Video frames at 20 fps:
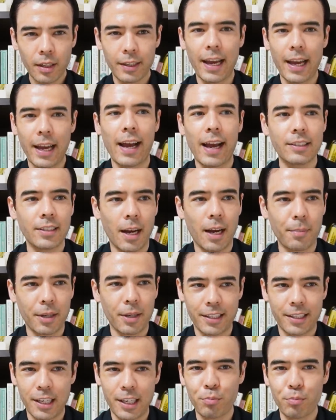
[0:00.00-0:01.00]
Guys, I'm going
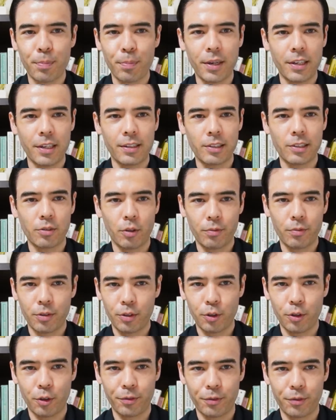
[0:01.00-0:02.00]
to keep repeating this over
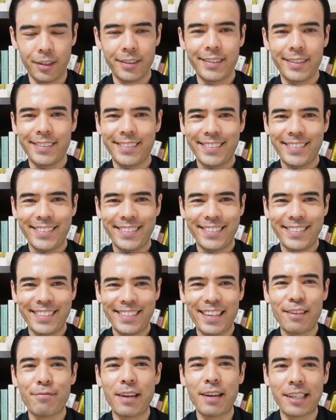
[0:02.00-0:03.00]
and over.
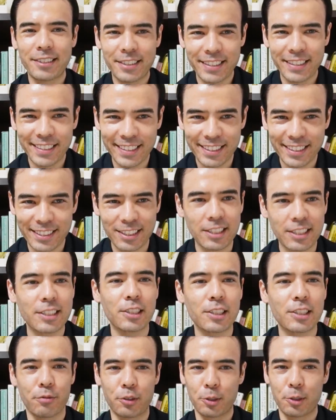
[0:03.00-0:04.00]
Investing is
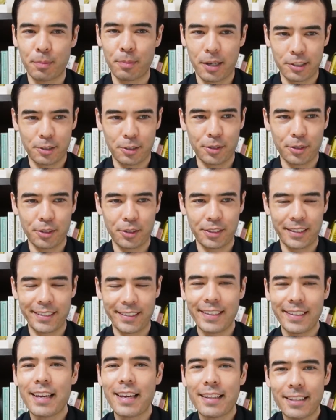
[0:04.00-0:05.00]
self-responsibility.
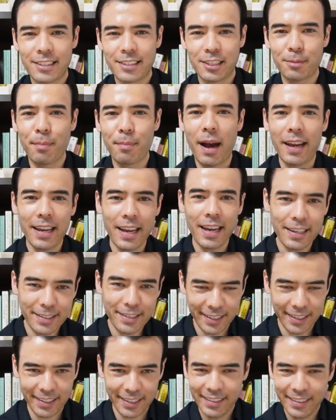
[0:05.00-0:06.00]
This is my
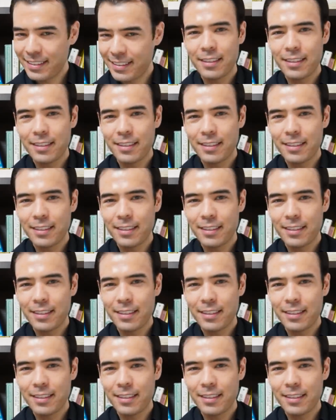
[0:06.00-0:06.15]
idea.